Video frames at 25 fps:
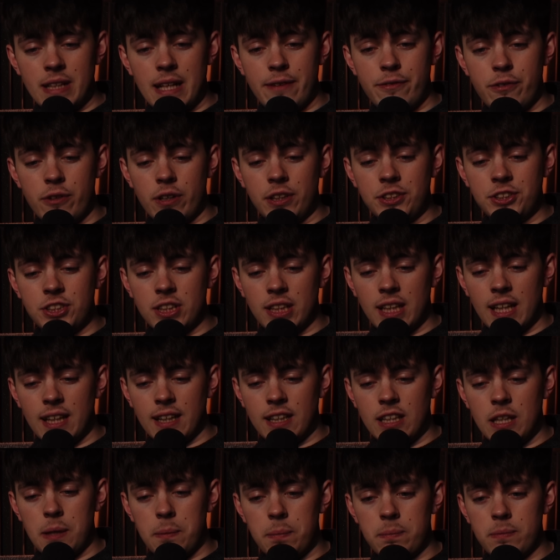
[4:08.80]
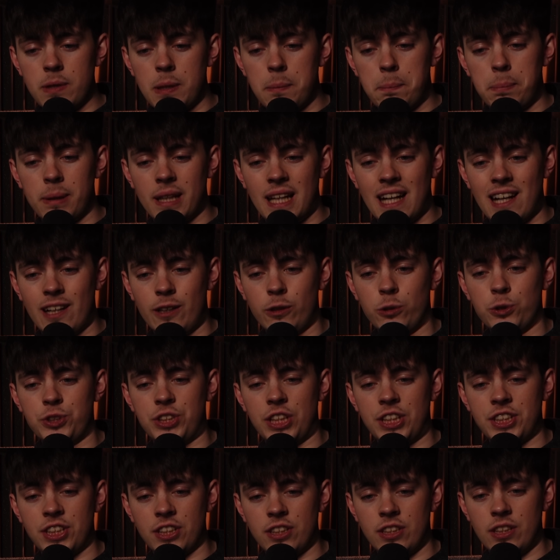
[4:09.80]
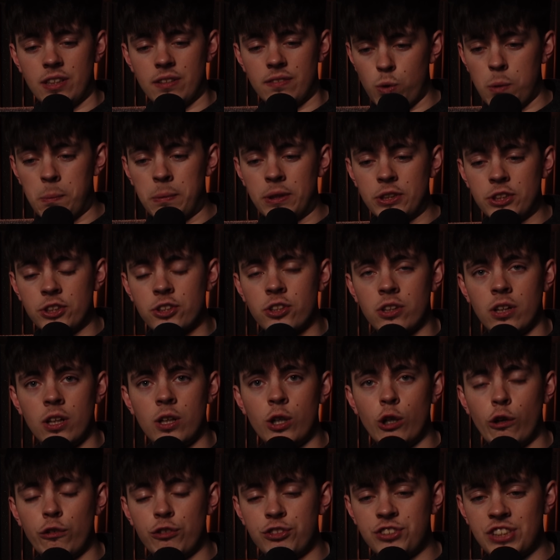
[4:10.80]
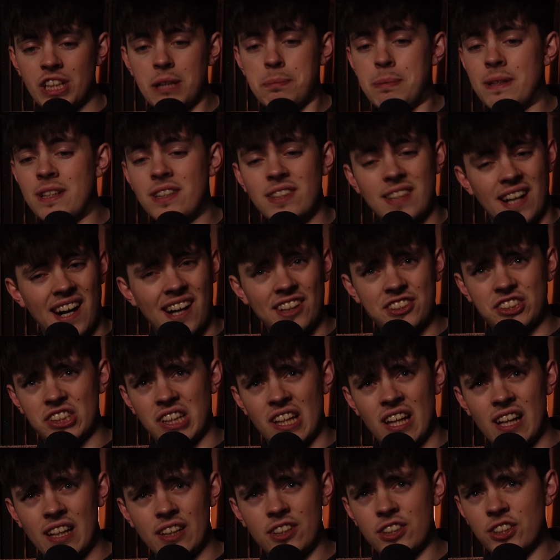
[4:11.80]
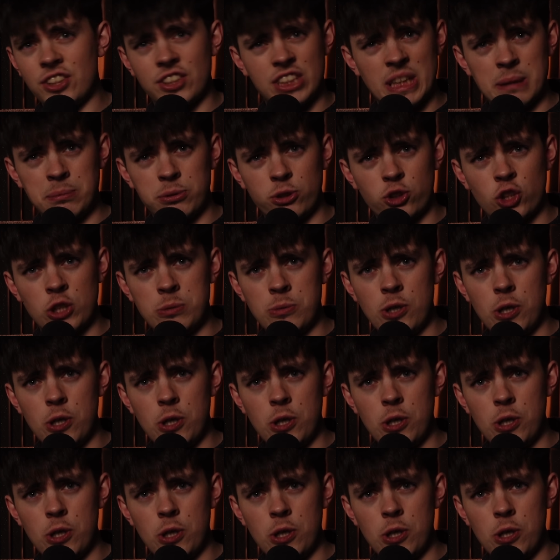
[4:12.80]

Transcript: If you're into like your blouses and your women's clothes, type in darts light because it seems to come